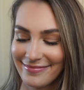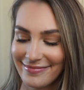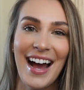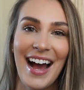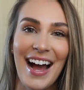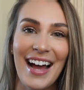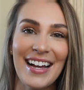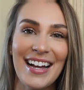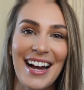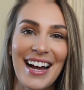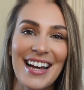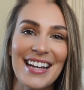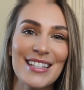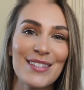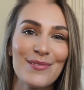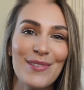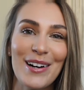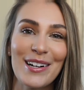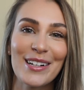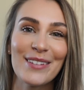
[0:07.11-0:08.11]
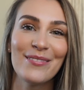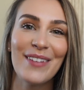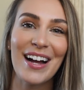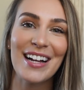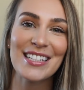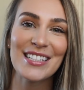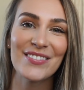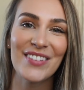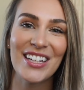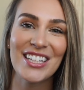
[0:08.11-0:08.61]
Hi guys, welcome
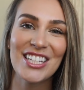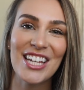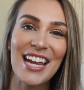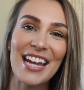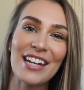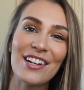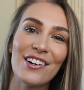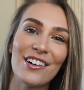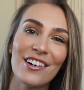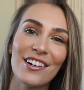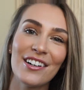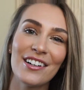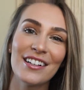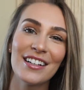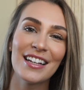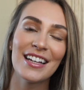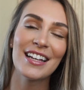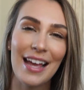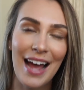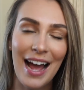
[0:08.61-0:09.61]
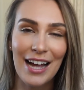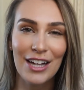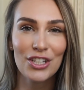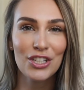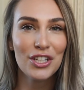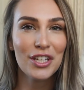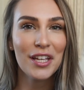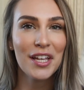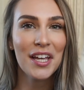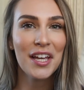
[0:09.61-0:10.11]
back to my channel.
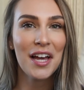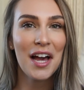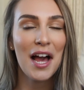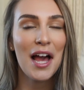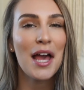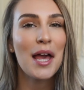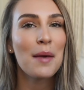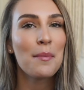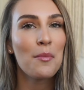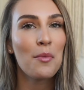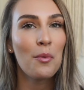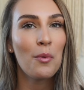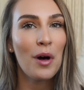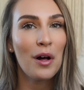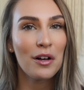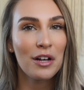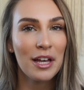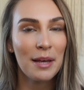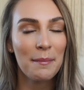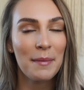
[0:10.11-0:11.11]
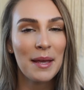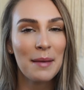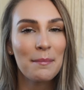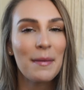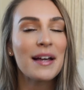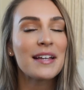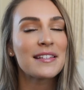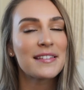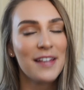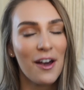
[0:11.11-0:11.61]
Actually, I'm welcoming
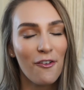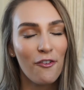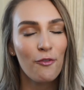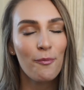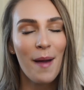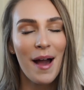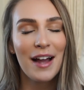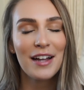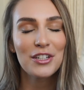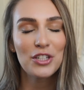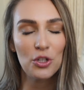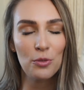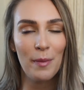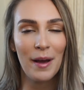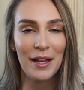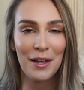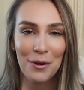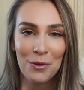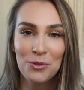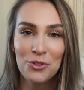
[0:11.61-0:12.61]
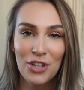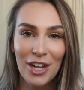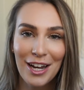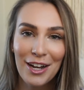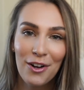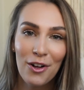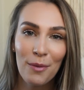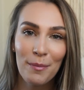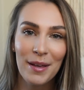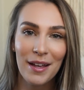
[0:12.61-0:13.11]
myself back to my own
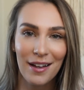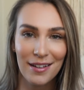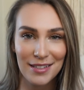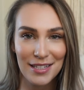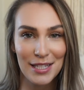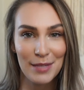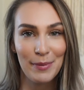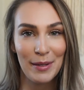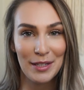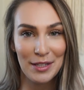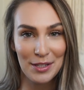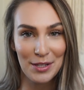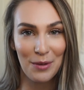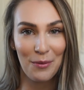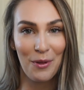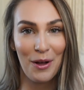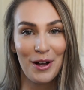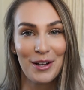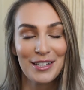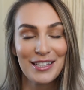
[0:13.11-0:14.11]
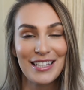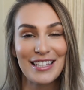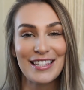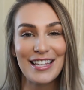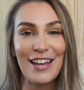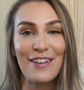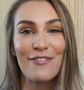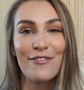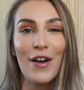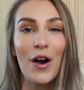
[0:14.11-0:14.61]
channel because it's been so long since
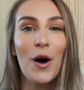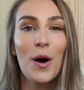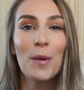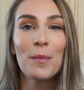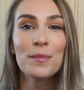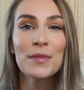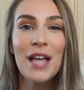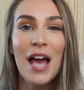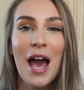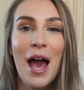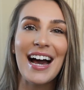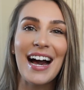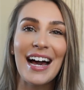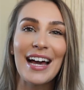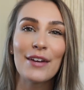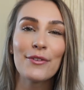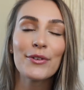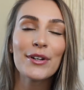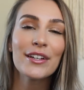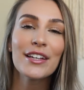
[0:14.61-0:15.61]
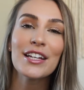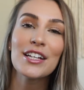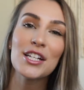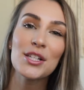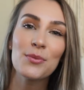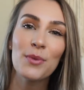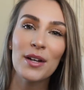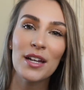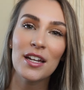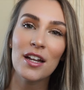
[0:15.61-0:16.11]
I filmed. I really
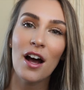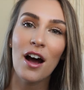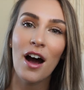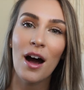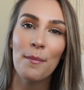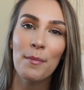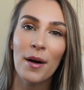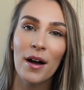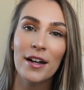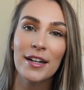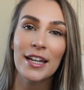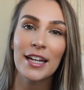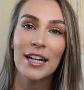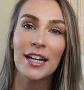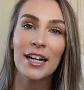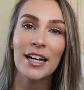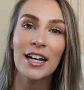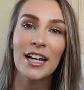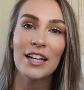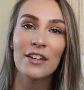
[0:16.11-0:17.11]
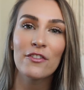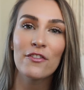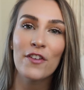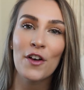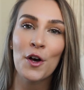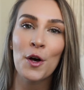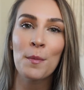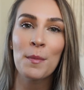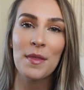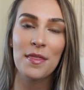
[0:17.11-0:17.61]
just wanted to hop on here and
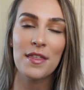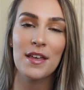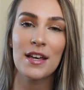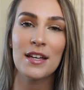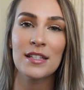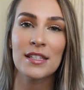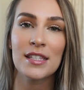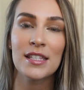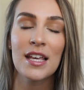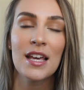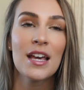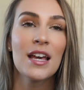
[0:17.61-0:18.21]
film this